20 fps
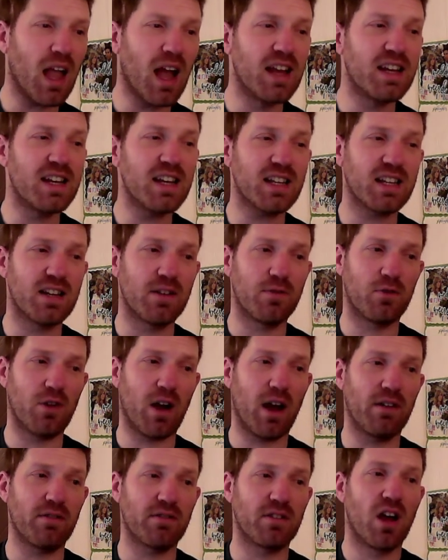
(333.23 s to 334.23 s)
Addictive
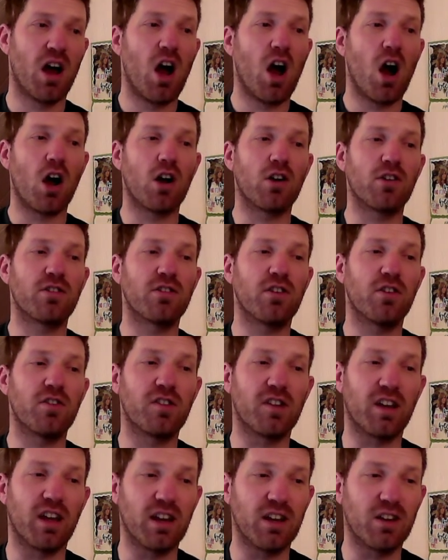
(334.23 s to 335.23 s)
drives are
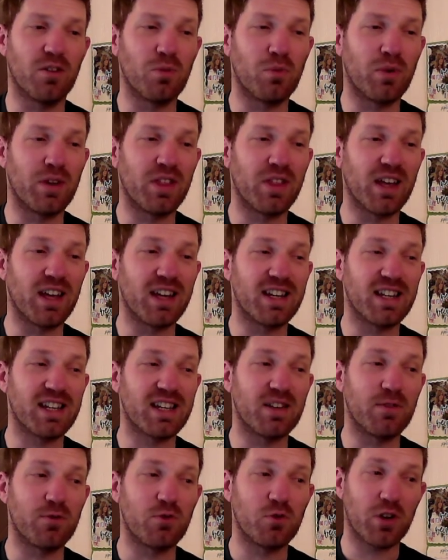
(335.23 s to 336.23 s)
associated with
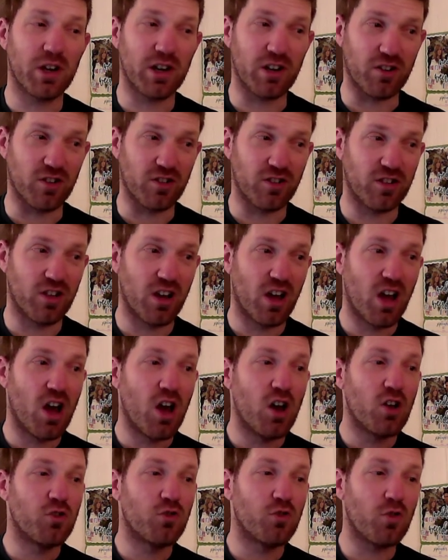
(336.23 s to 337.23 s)
addictive triggers.
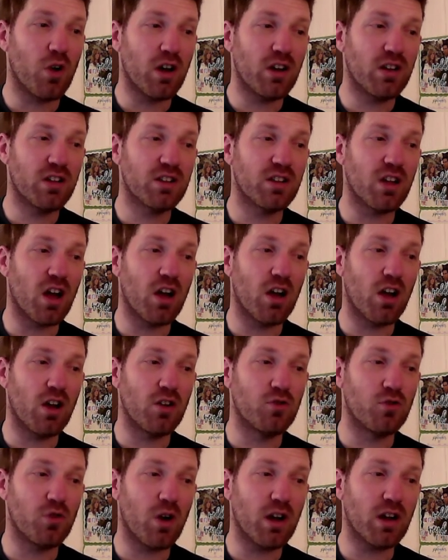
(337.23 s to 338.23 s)

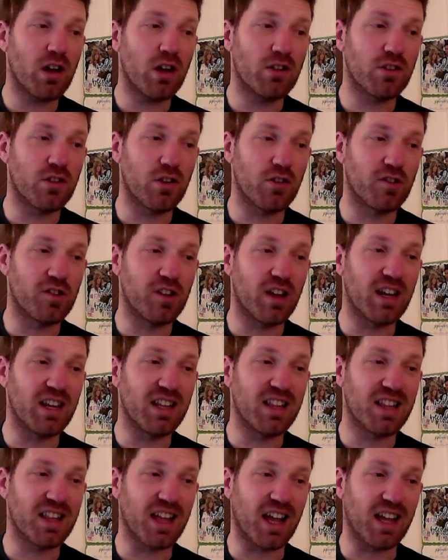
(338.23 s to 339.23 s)

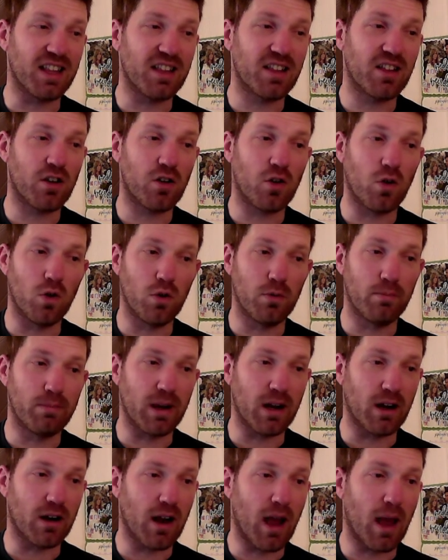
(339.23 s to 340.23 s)
Drug-associated sights, a cold
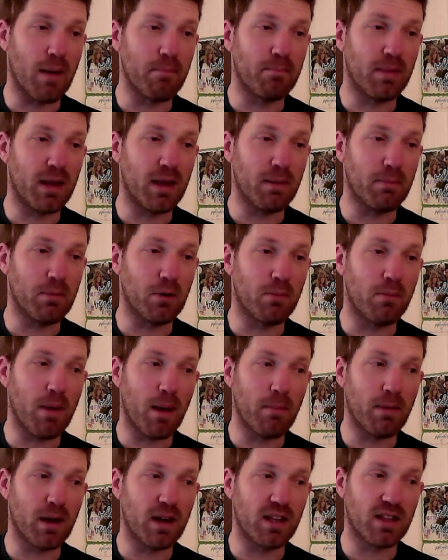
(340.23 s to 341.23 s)
beer, and people, my
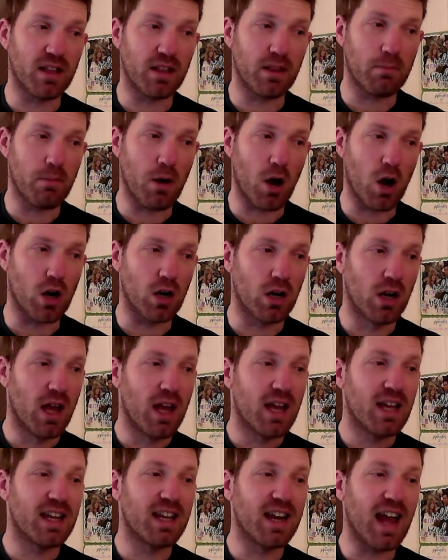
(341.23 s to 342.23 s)
buddies at the bar,
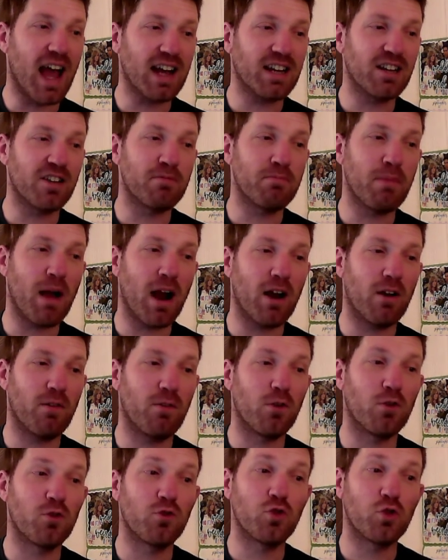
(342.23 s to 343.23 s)
can act as
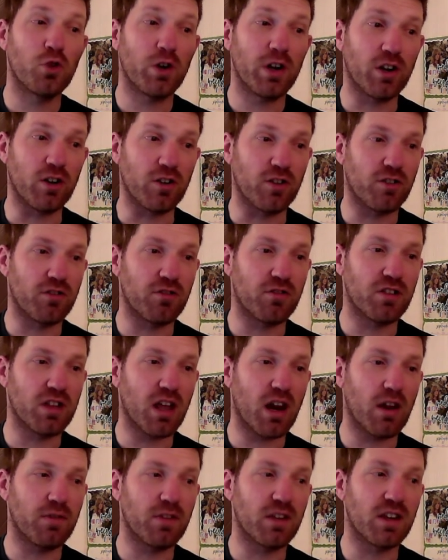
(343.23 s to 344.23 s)
powerful triggers to
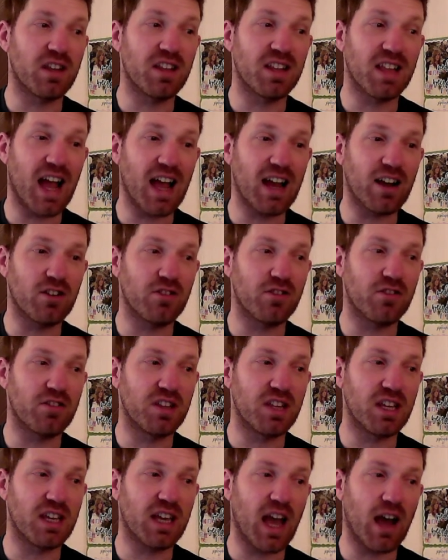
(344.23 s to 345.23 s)
set off the desire to
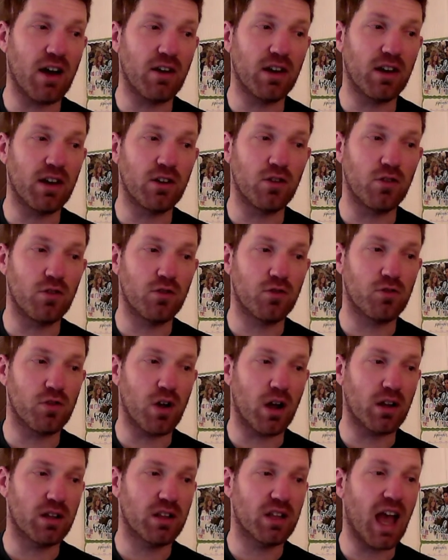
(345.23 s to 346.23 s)
seek out and use
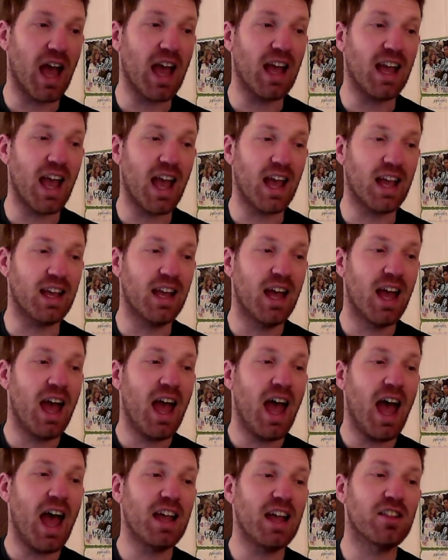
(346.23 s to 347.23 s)
drugs. AA
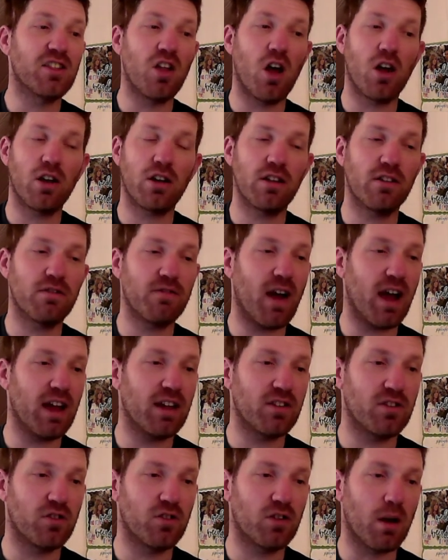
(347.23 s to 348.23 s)
has long
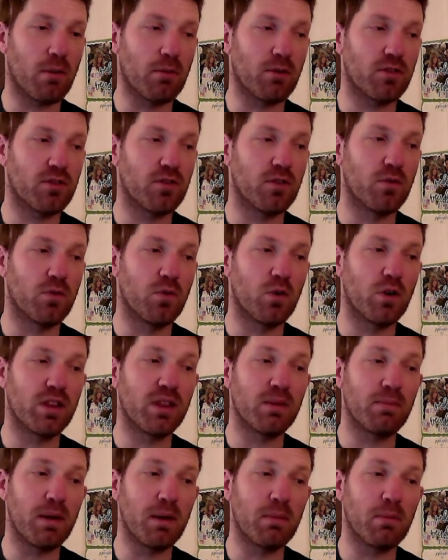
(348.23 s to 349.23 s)
advised newcomers to avoid
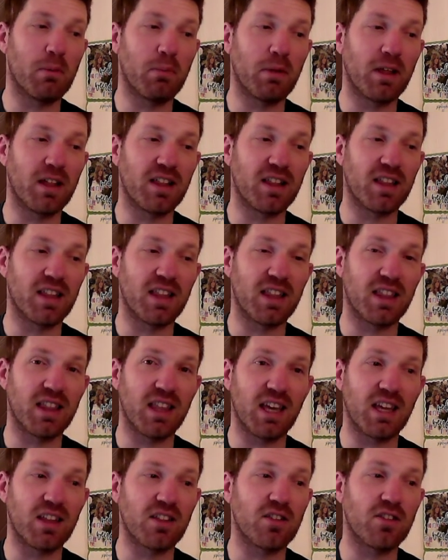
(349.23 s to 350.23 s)
the people, places, and
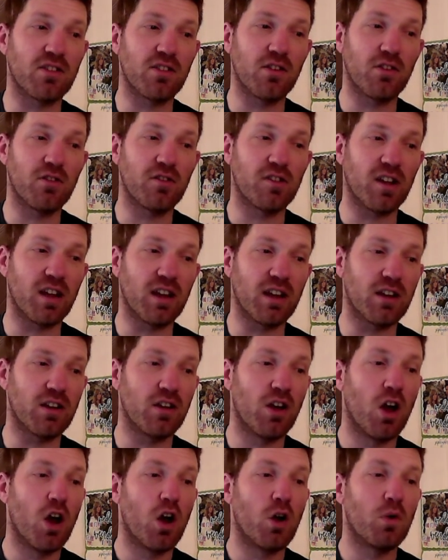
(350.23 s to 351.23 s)
things associated
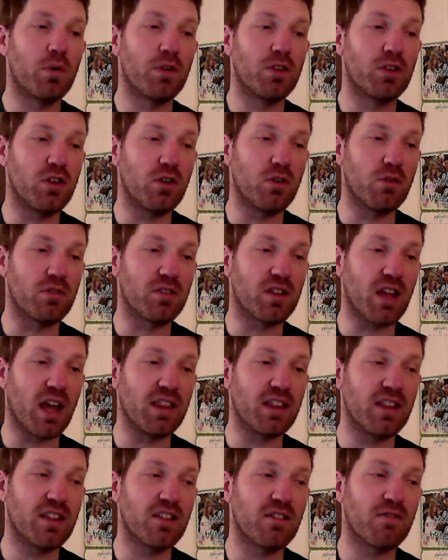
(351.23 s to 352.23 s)
with use,
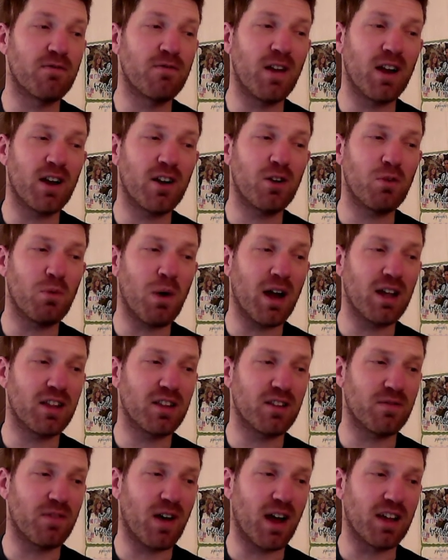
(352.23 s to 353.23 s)
and this is very wise
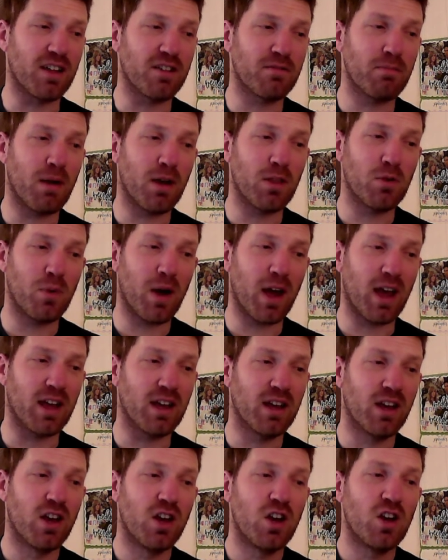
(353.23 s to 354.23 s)
advice. By the
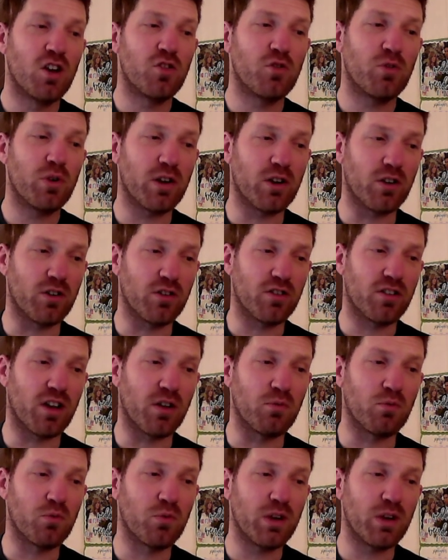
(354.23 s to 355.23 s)
way, triggers can